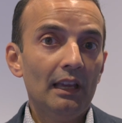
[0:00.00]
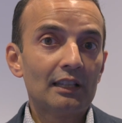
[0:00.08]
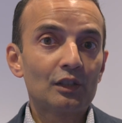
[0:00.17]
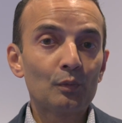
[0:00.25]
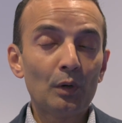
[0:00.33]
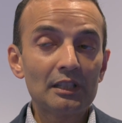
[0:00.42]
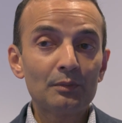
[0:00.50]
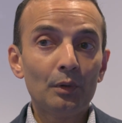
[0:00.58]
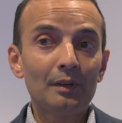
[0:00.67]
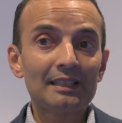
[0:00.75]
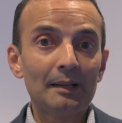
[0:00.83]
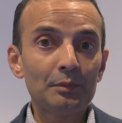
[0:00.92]
And so one,
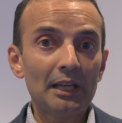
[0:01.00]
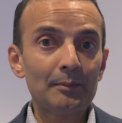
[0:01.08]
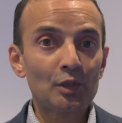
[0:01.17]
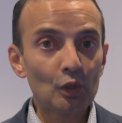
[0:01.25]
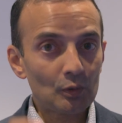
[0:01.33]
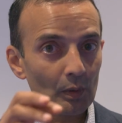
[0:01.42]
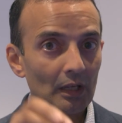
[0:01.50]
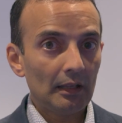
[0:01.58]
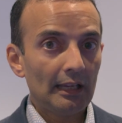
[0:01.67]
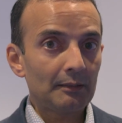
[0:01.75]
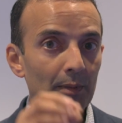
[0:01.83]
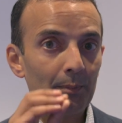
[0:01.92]
what we sometimes do is we
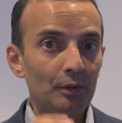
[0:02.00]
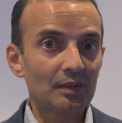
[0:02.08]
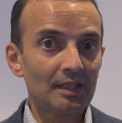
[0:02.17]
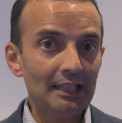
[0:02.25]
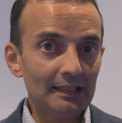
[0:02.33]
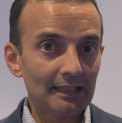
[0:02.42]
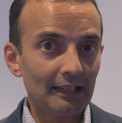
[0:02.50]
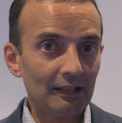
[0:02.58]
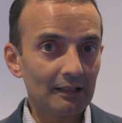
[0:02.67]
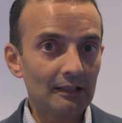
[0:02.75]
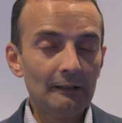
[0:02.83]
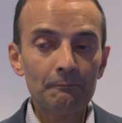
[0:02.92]
collect people's T
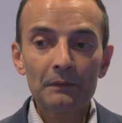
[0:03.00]
cells